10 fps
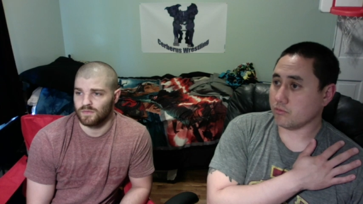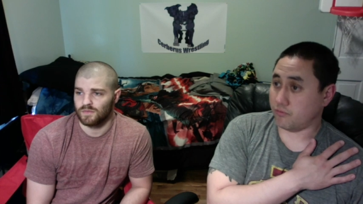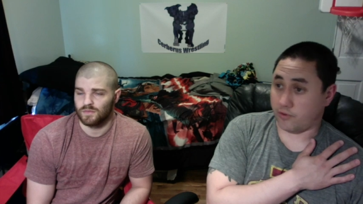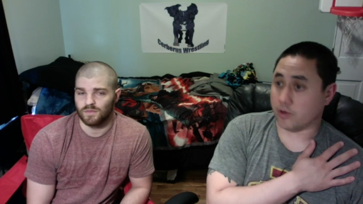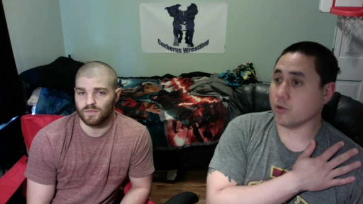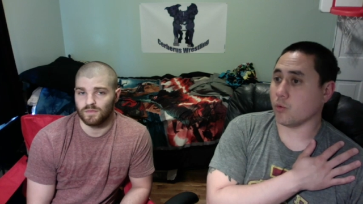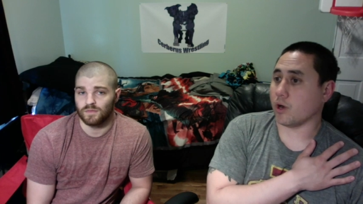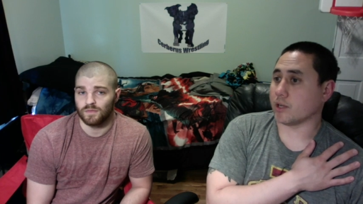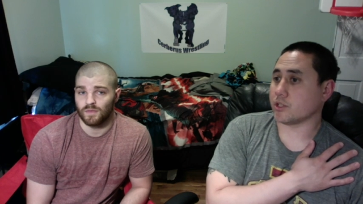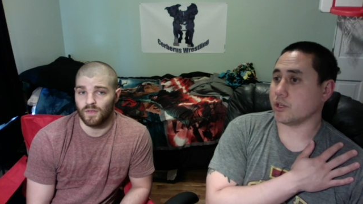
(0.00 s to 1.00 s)
Speaker 1: fun to
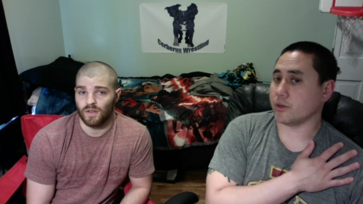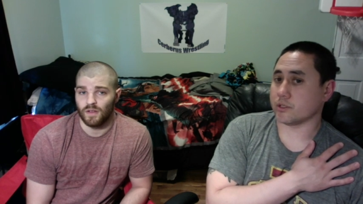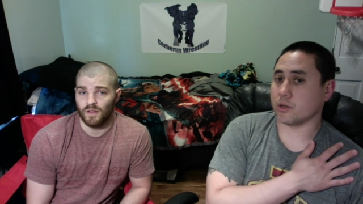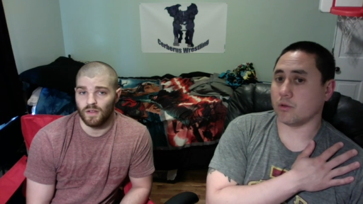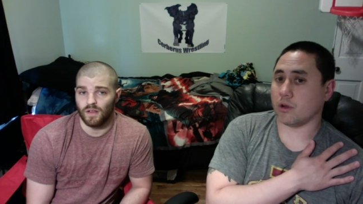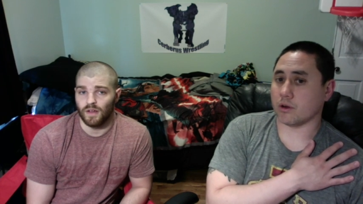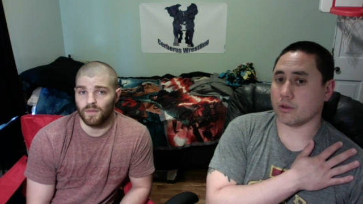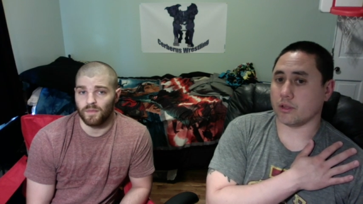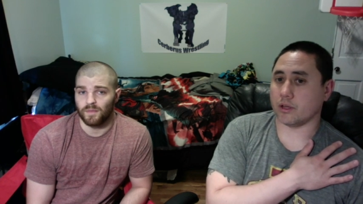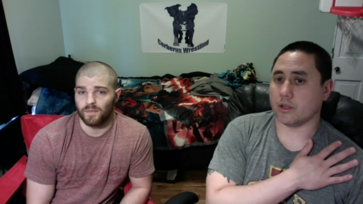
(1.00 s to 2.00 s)
watch. You know, it's no
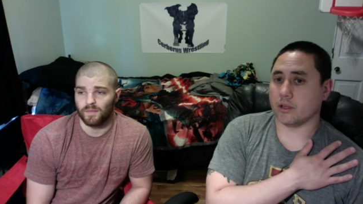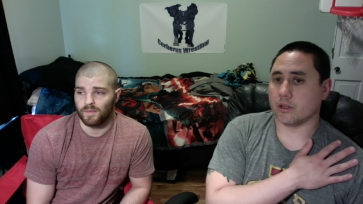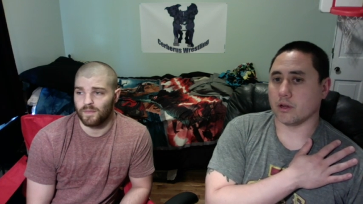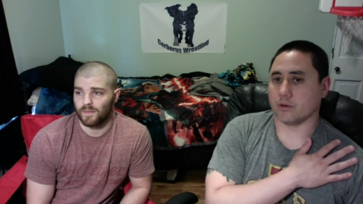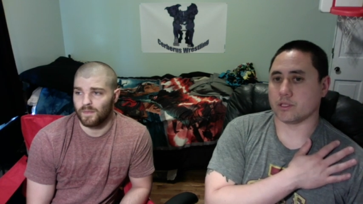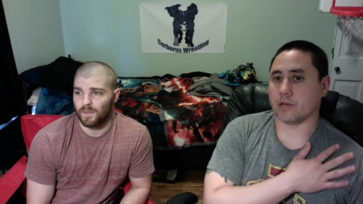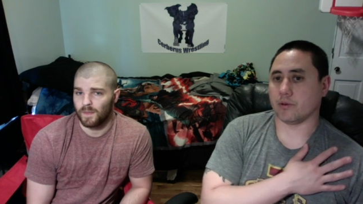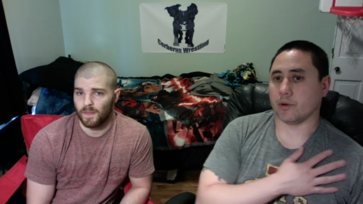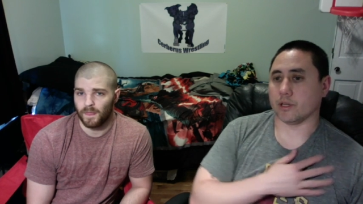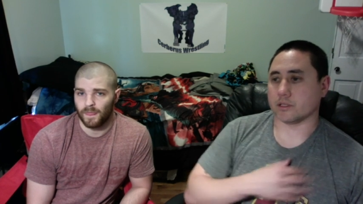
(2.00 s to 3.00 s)
longer the oh, it's
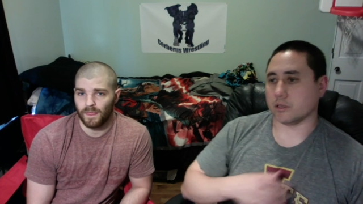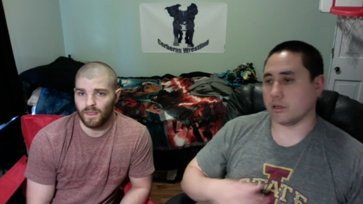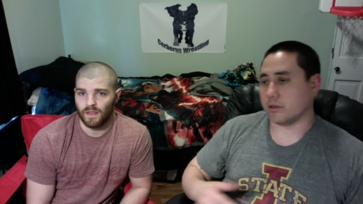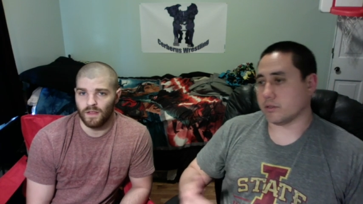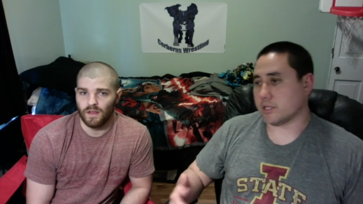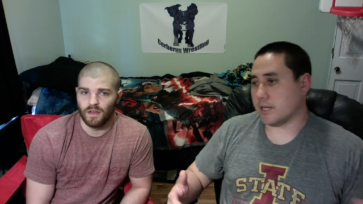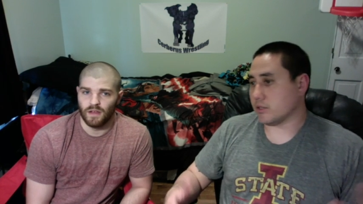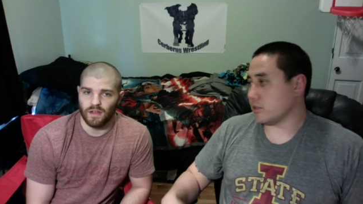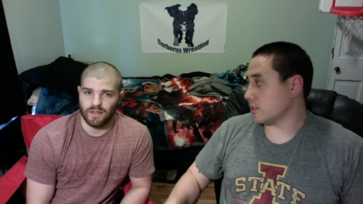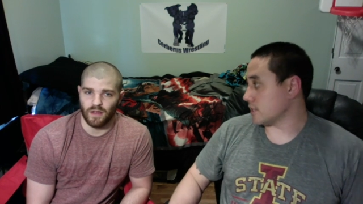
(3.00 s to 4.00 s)
heavyweights. You know, it's not
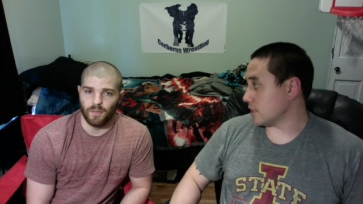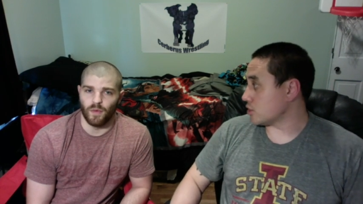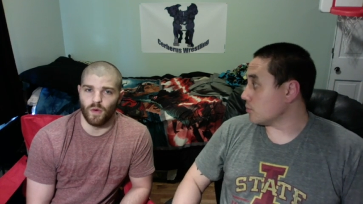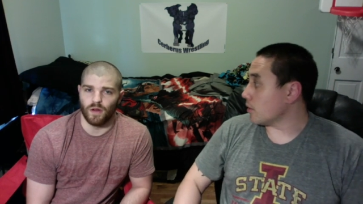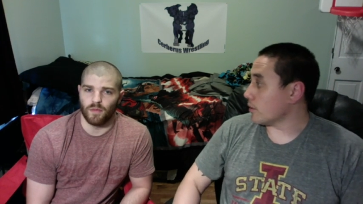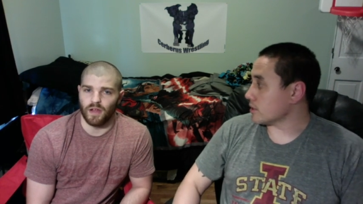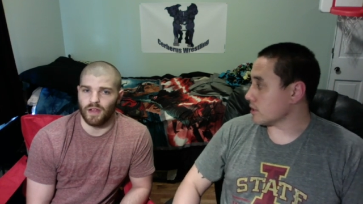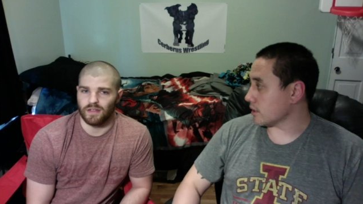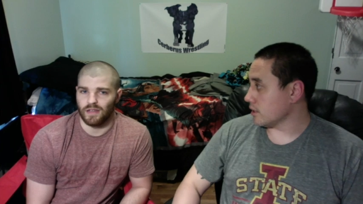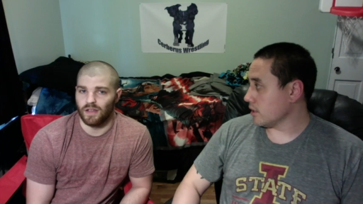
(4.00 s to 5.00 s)
it's, it's not sumo
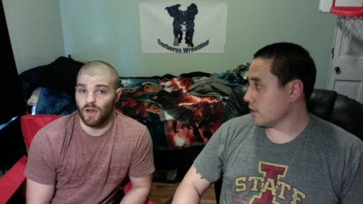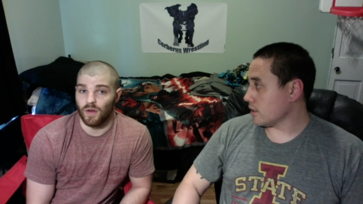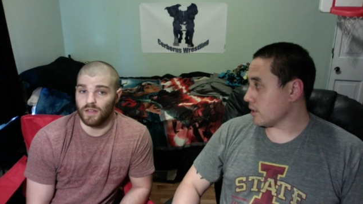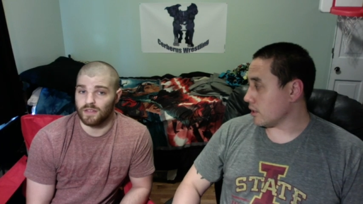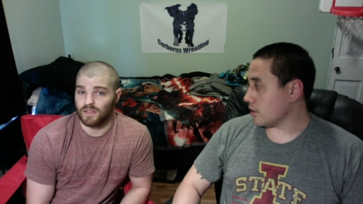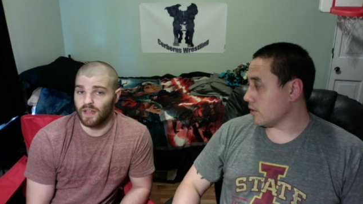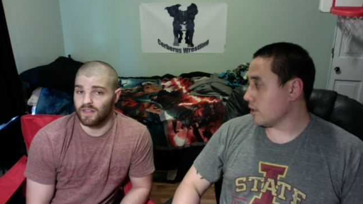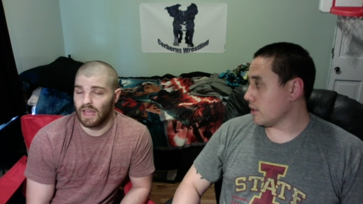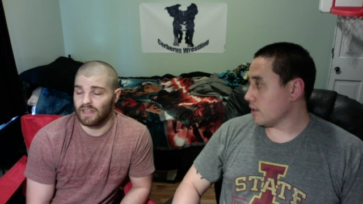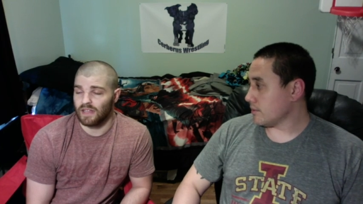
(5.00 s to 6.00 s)
wrestling. Yeah, no, it's you know?
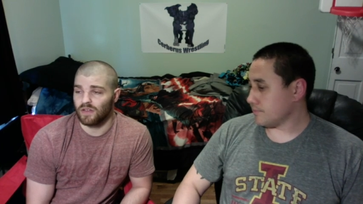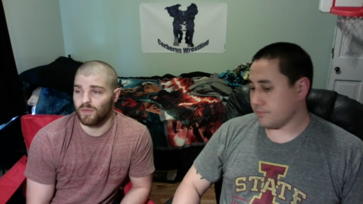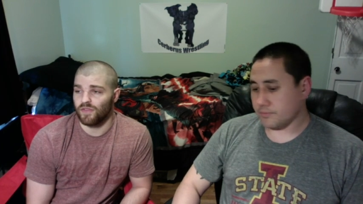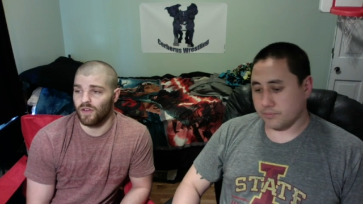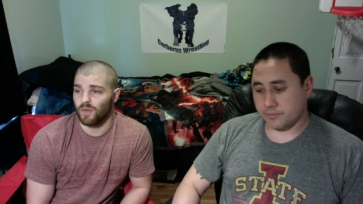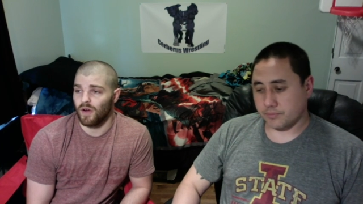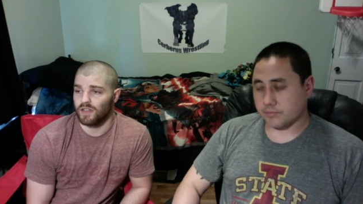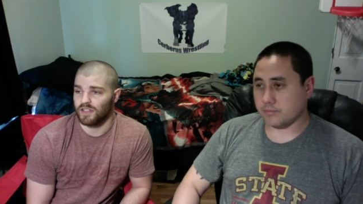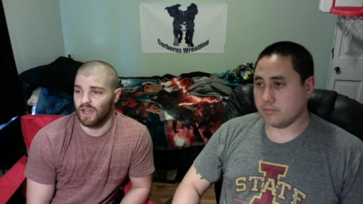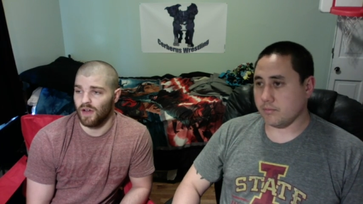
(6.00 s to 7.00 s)
Speaker 2: it's it's gonna be fun to
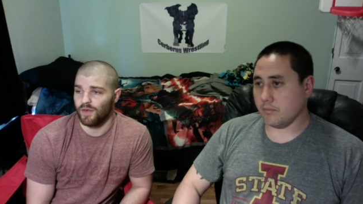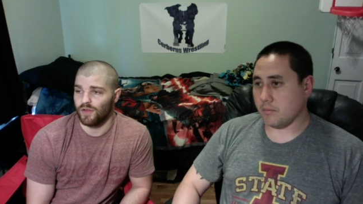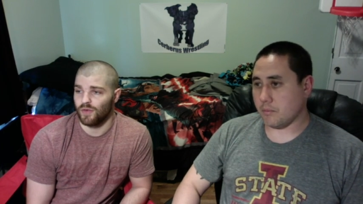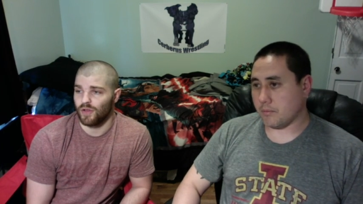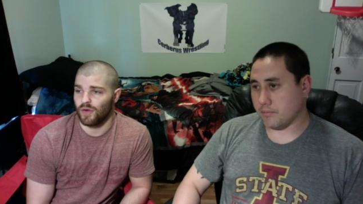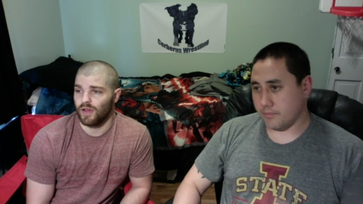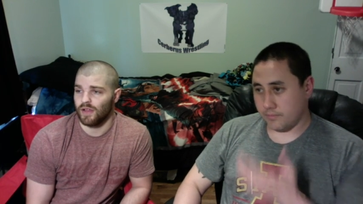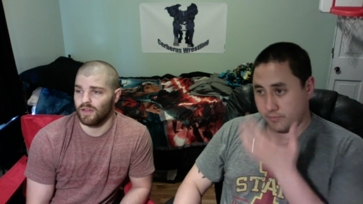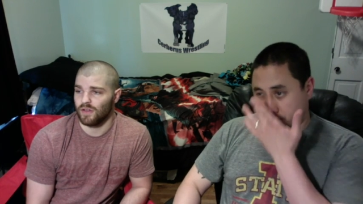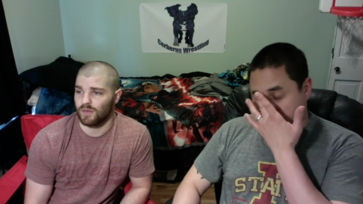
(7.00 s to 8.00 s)
watch. Now, do you want to go
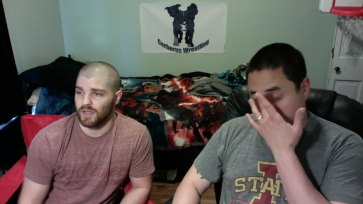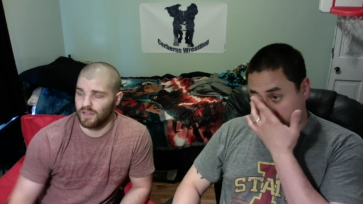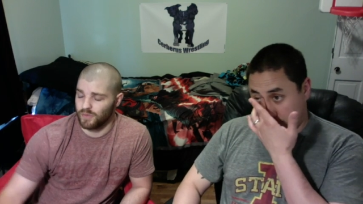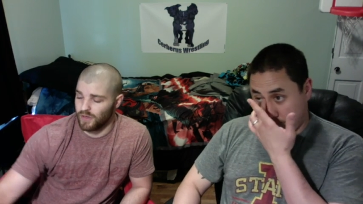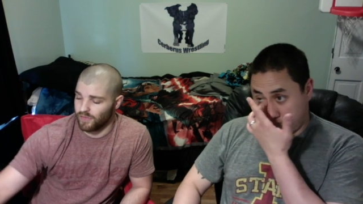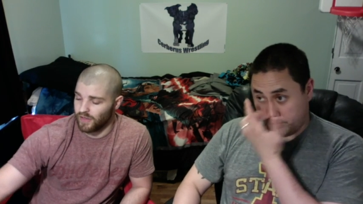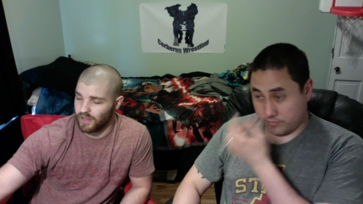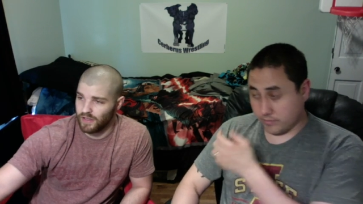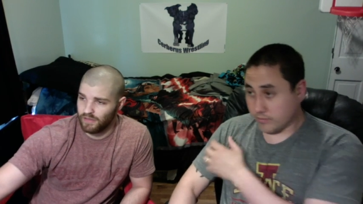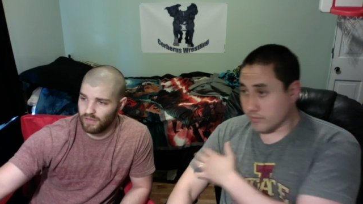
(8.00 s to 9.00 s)
ahead and talk about this one? I've got
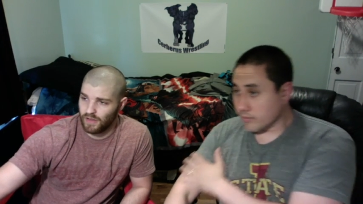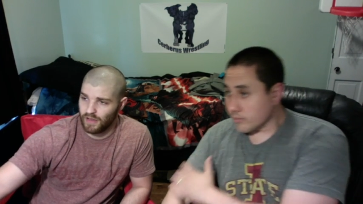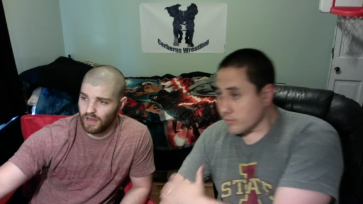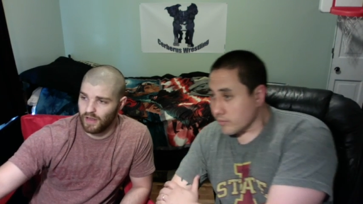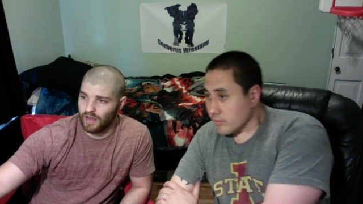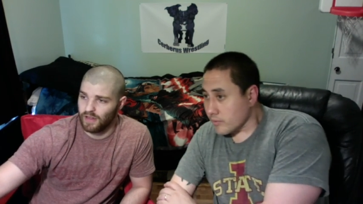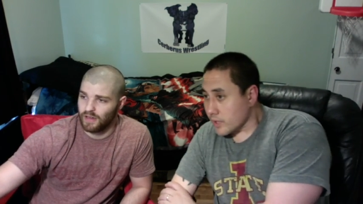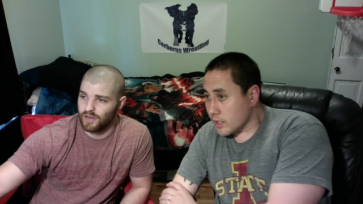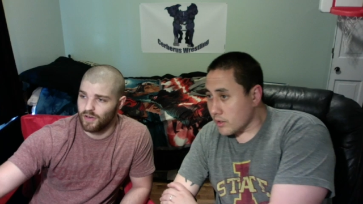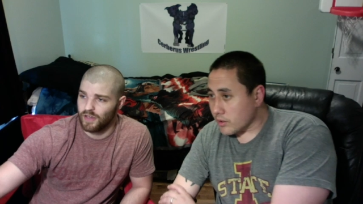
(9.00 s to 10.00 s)
it, I'm kind of
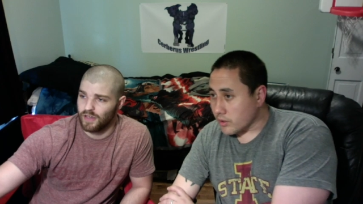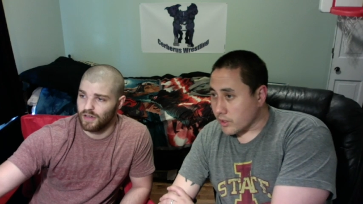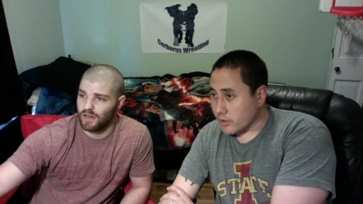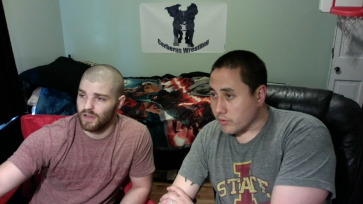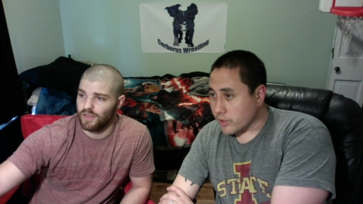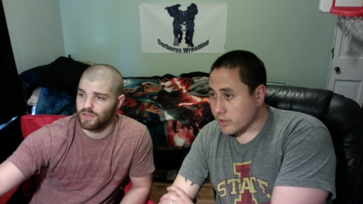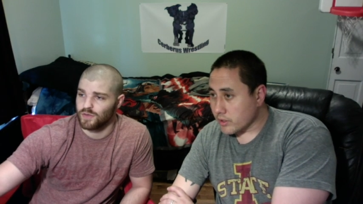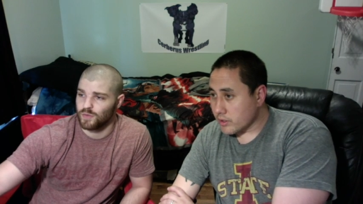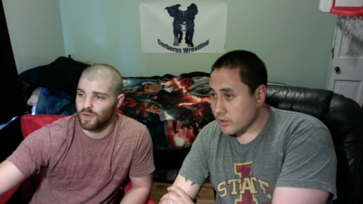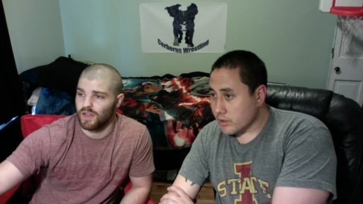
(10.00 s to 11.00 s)
highlighted right here. Yeah, uh, yeah.
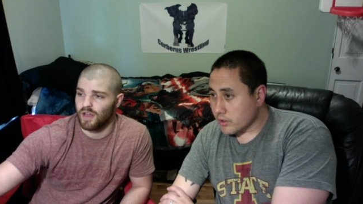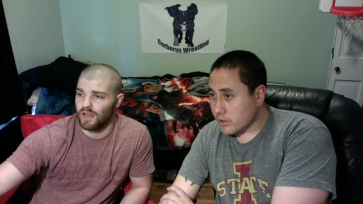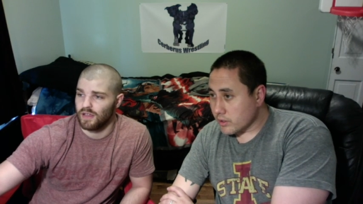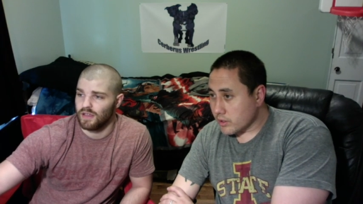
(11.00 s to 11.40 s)
This was one that I